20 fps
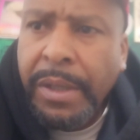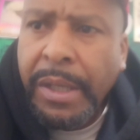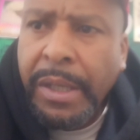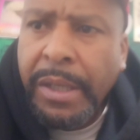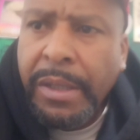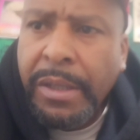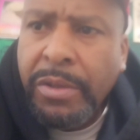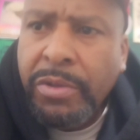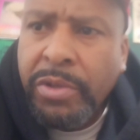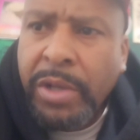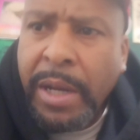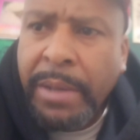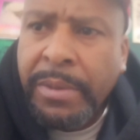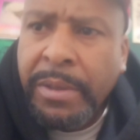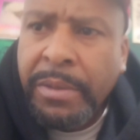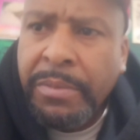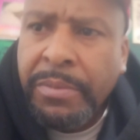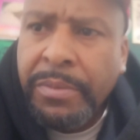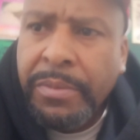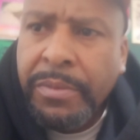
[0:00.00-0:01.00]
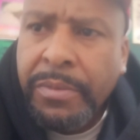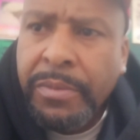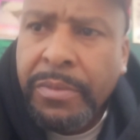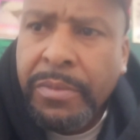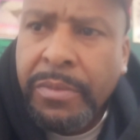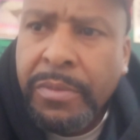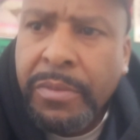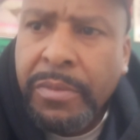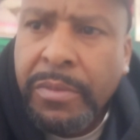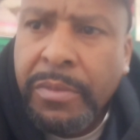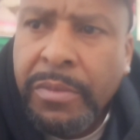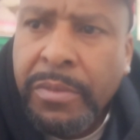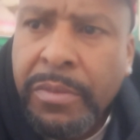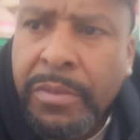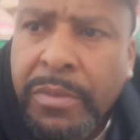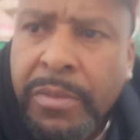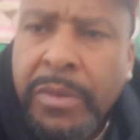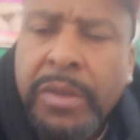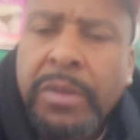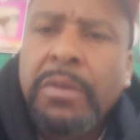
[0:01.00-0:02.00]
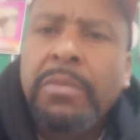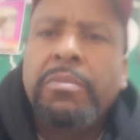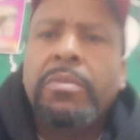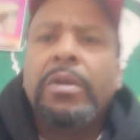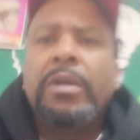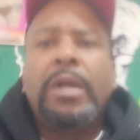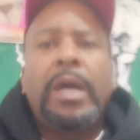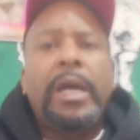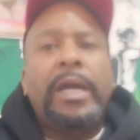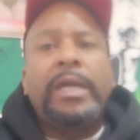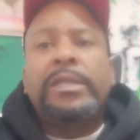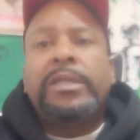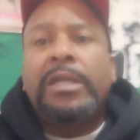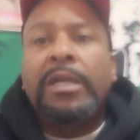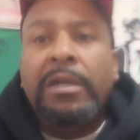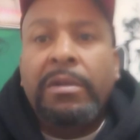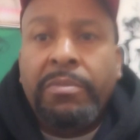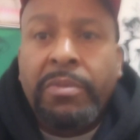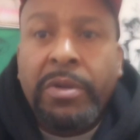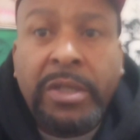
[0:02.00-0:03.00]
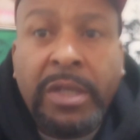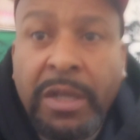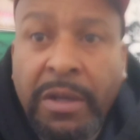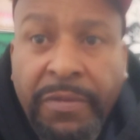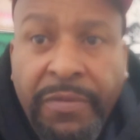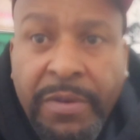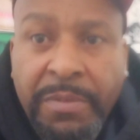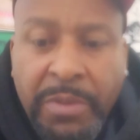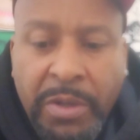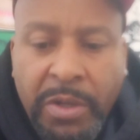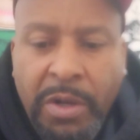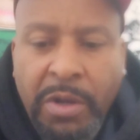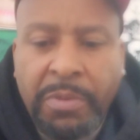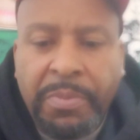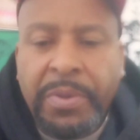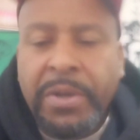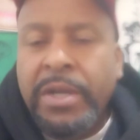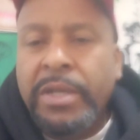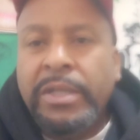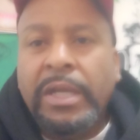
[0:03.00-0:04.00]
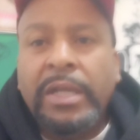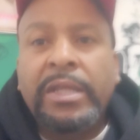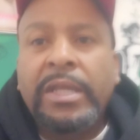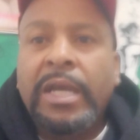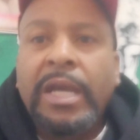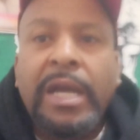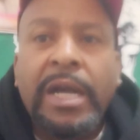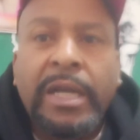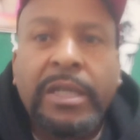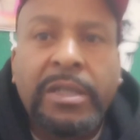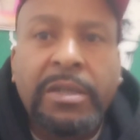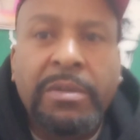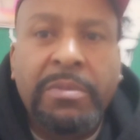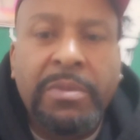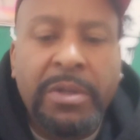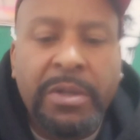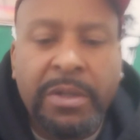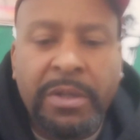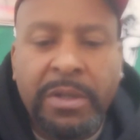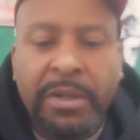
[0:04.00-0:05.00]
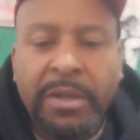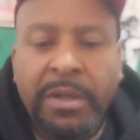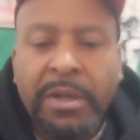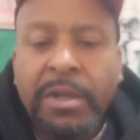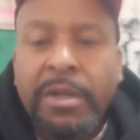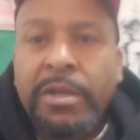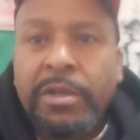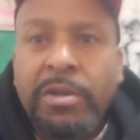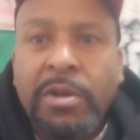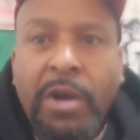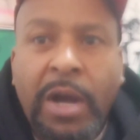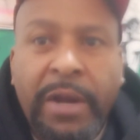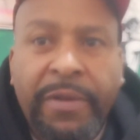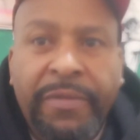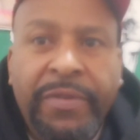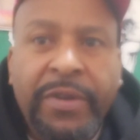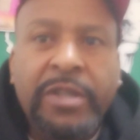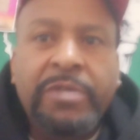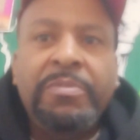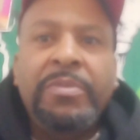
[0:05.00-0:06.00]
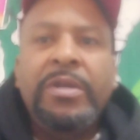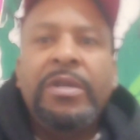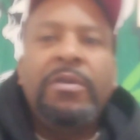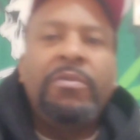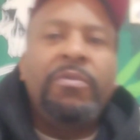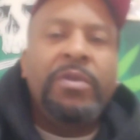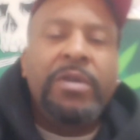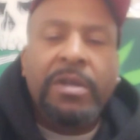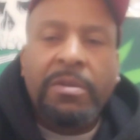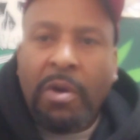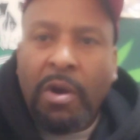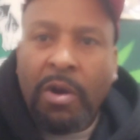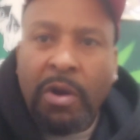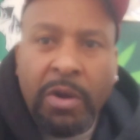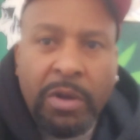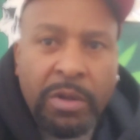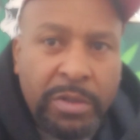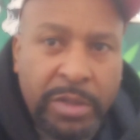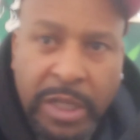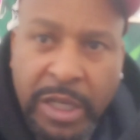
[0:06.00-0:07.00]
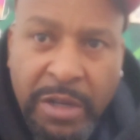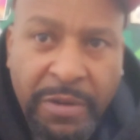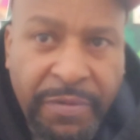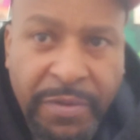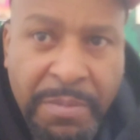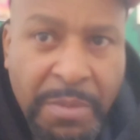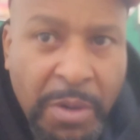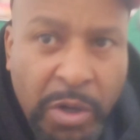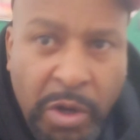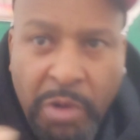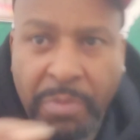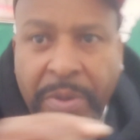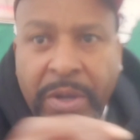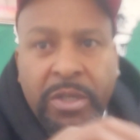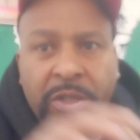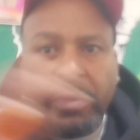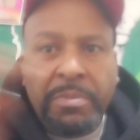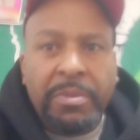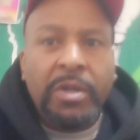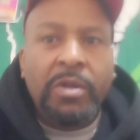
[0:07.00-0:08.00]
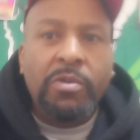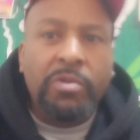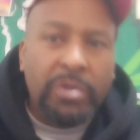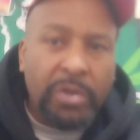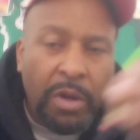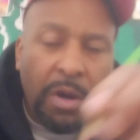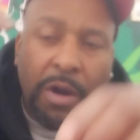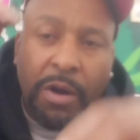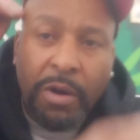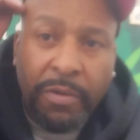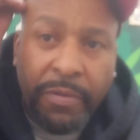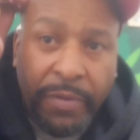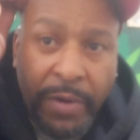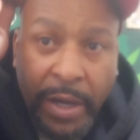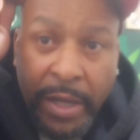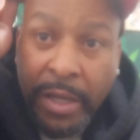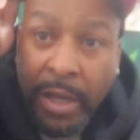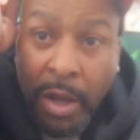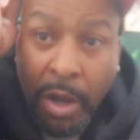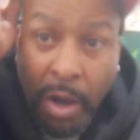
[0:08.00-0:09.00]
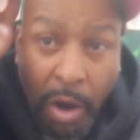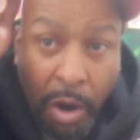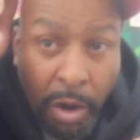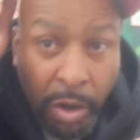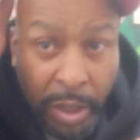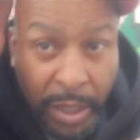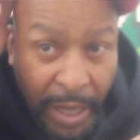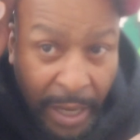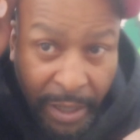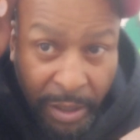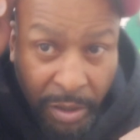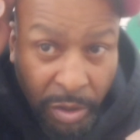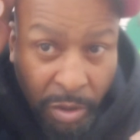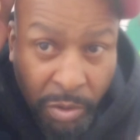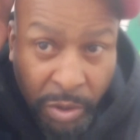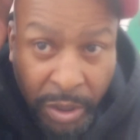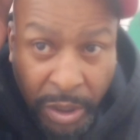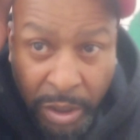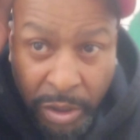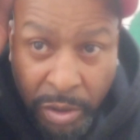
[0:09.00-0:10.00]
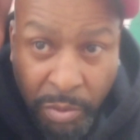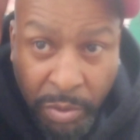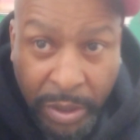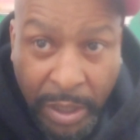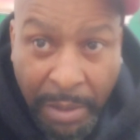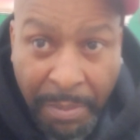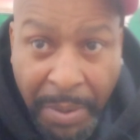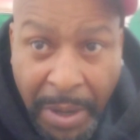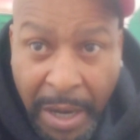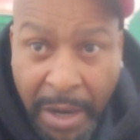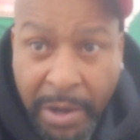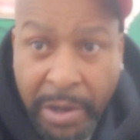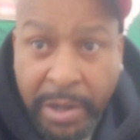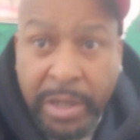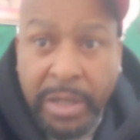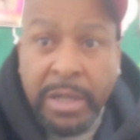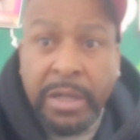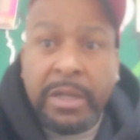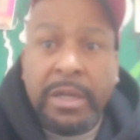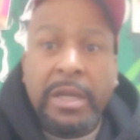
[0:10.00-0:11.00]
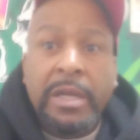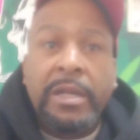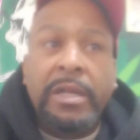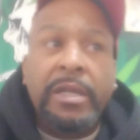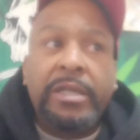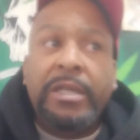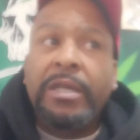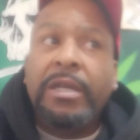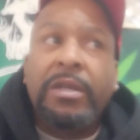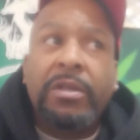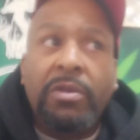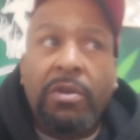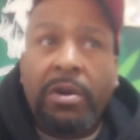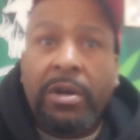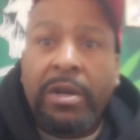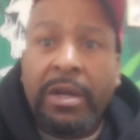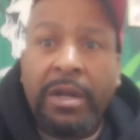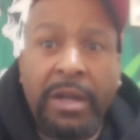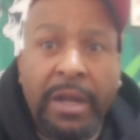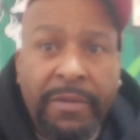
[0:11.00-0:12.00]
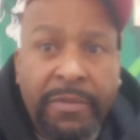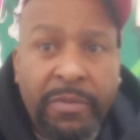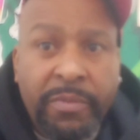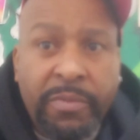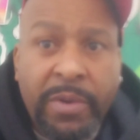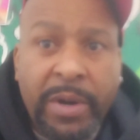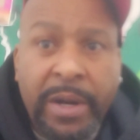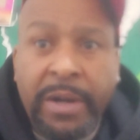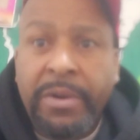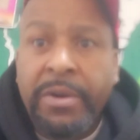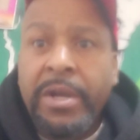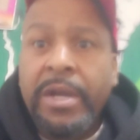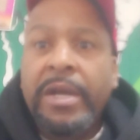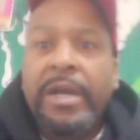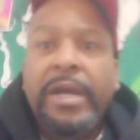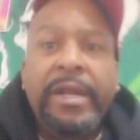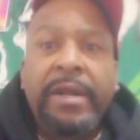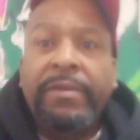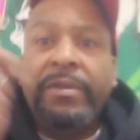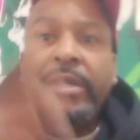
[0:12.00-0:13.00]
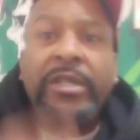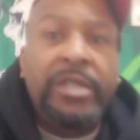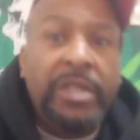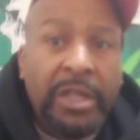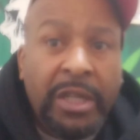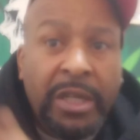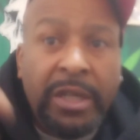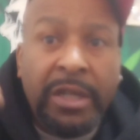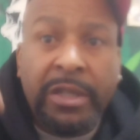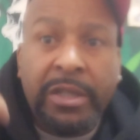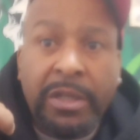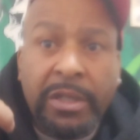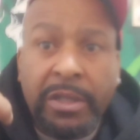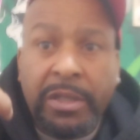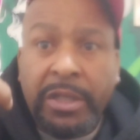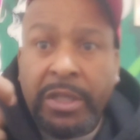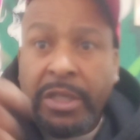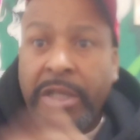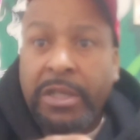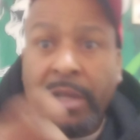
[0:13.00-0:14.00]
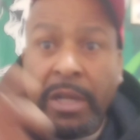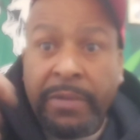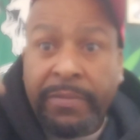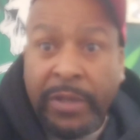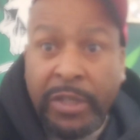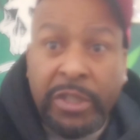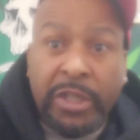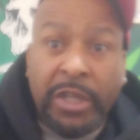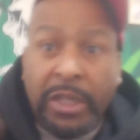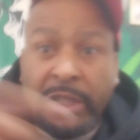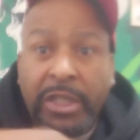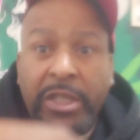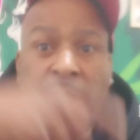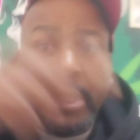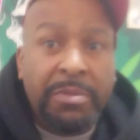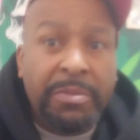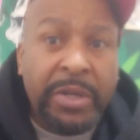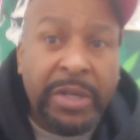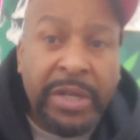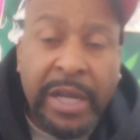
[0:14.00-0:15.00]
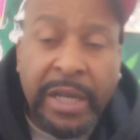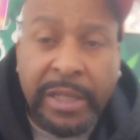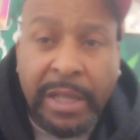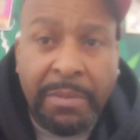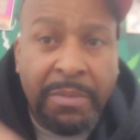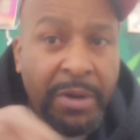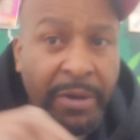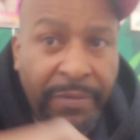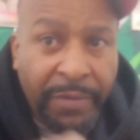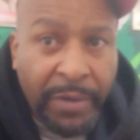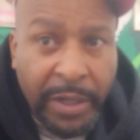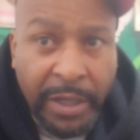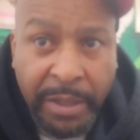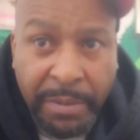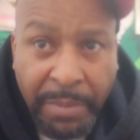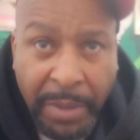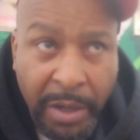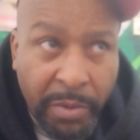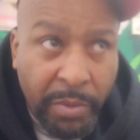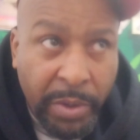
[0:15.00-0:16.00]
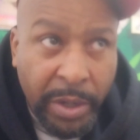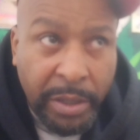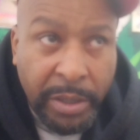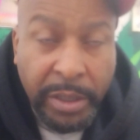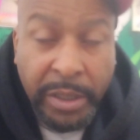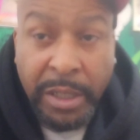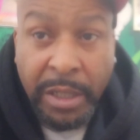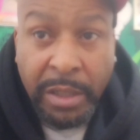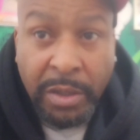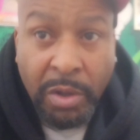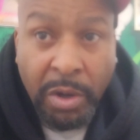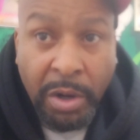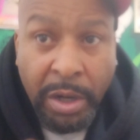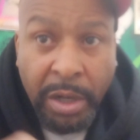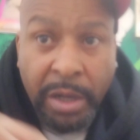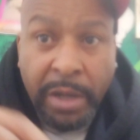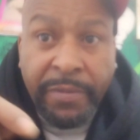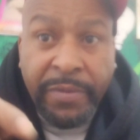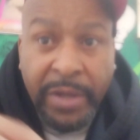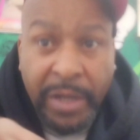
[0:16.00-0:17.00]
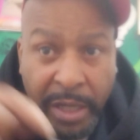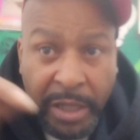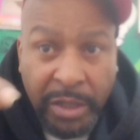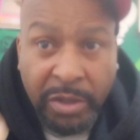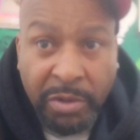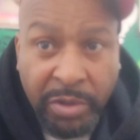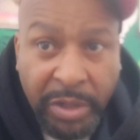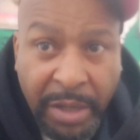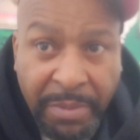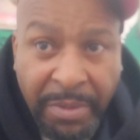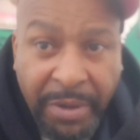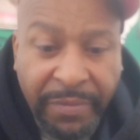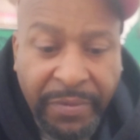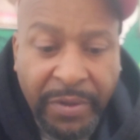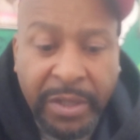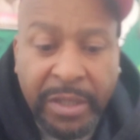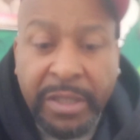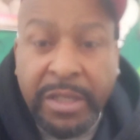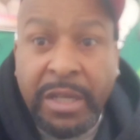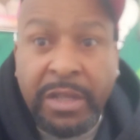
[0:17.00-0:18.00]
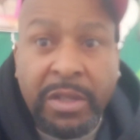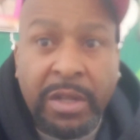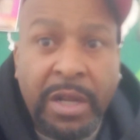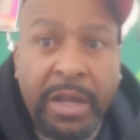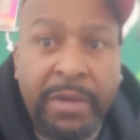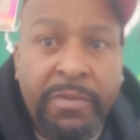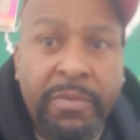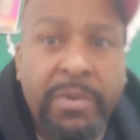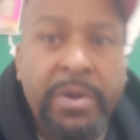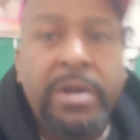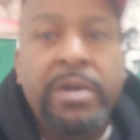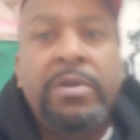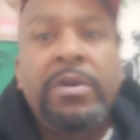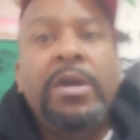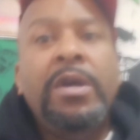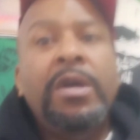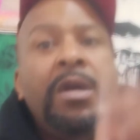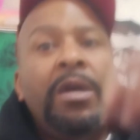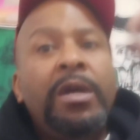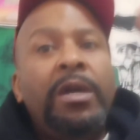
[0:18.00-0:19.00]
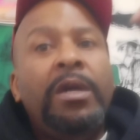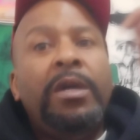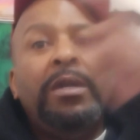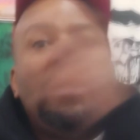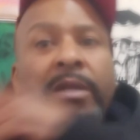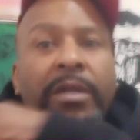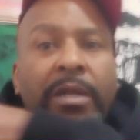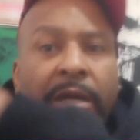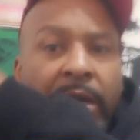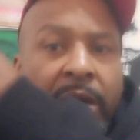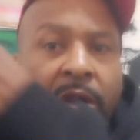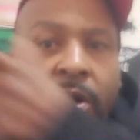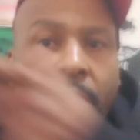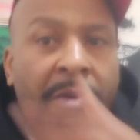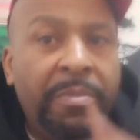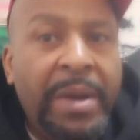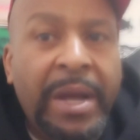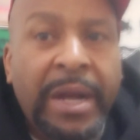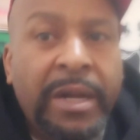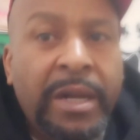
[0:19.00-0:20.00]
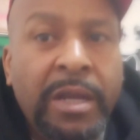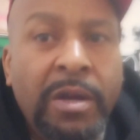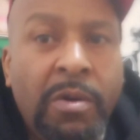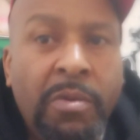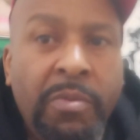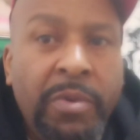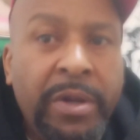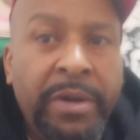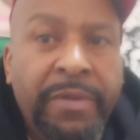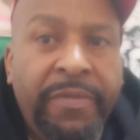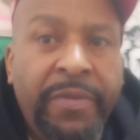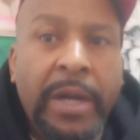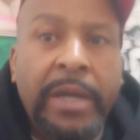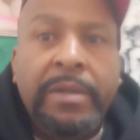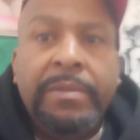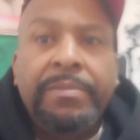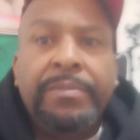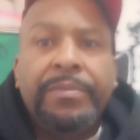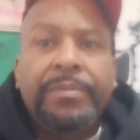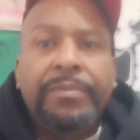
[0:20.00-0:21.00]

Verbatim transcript: And he dropped him. But like I said, bro, Teofimo Lopez, I think he got some, uh, you know how to fix being with him. All Teofimo Lopez could be losing the whole fight. All he got to do is hit you with that power hook in the 10th or the 11th round. And if the judge, if the judges see him connect that motherfucker by around the 10th or if he can hit you with that motherfucker 10th, 11th round, he automatically going to win the fight.